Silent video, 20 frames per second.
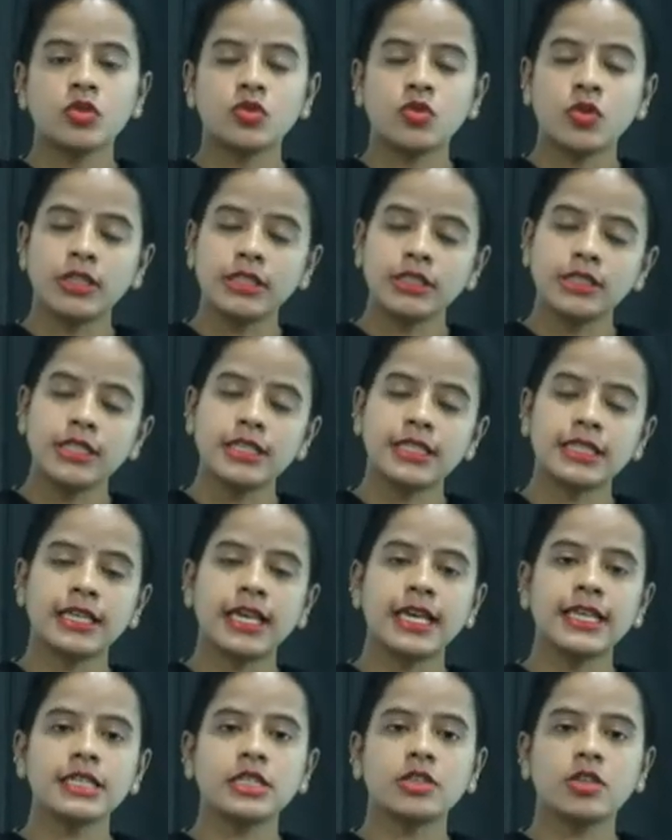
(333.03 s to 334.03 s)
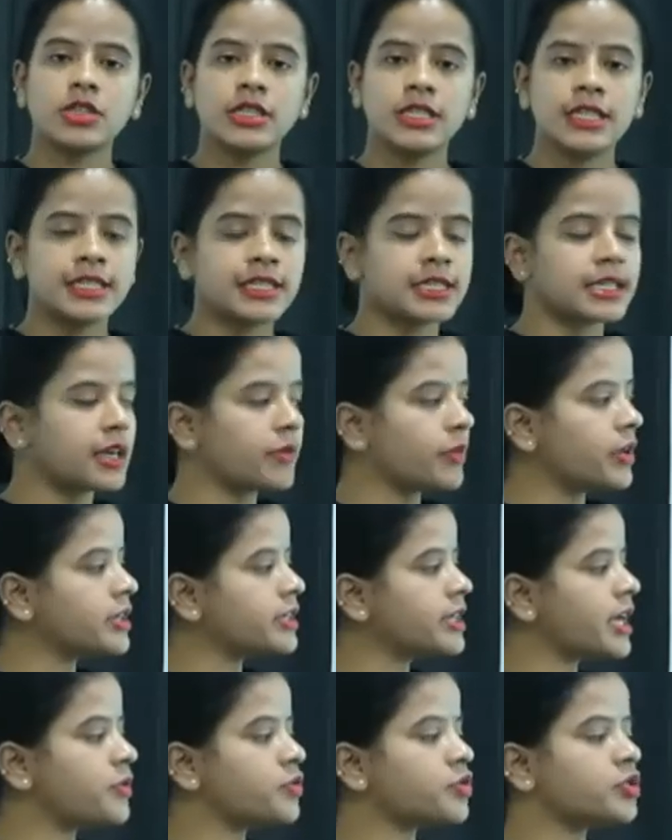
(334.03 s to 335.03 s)
So in this case, this
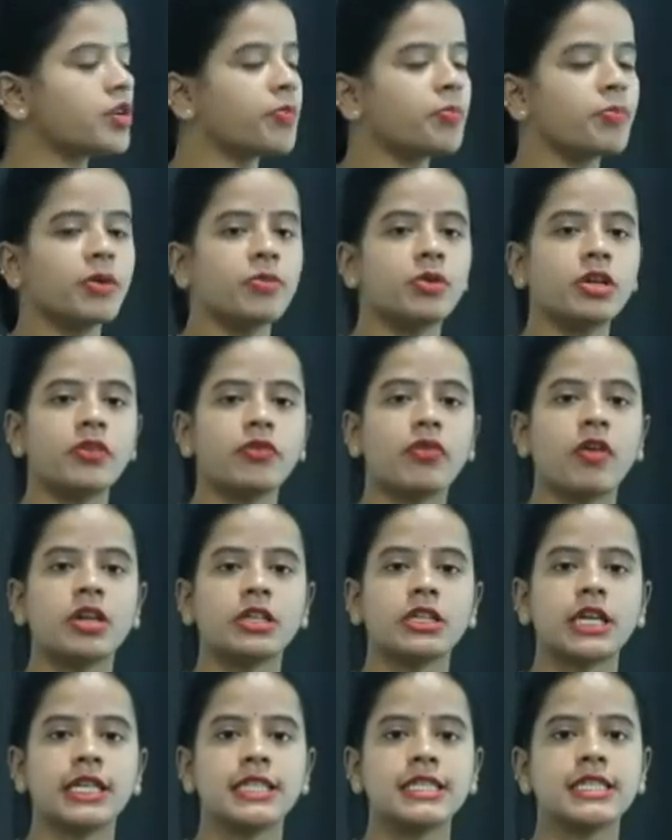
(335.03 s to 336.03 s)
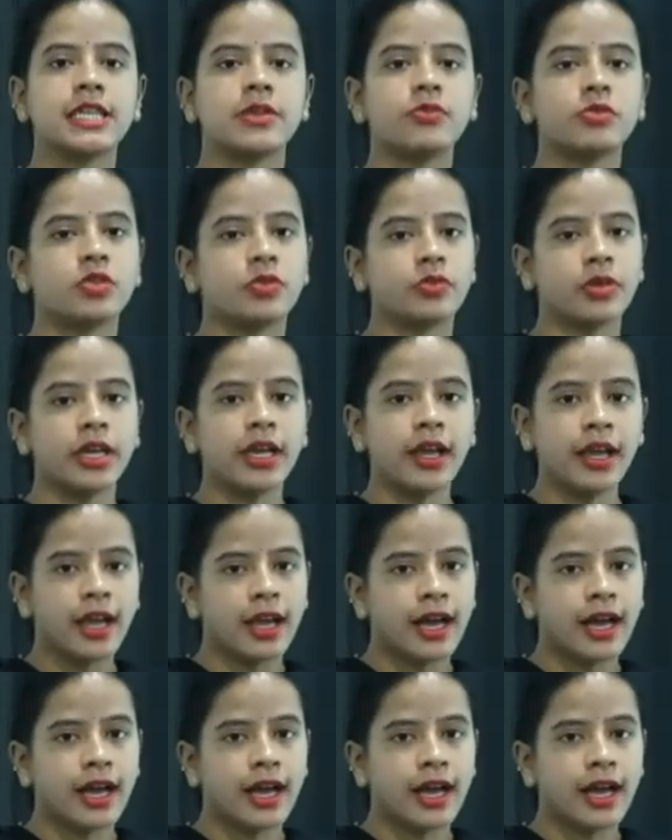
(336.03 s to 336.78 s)
given types of memory fault concept to be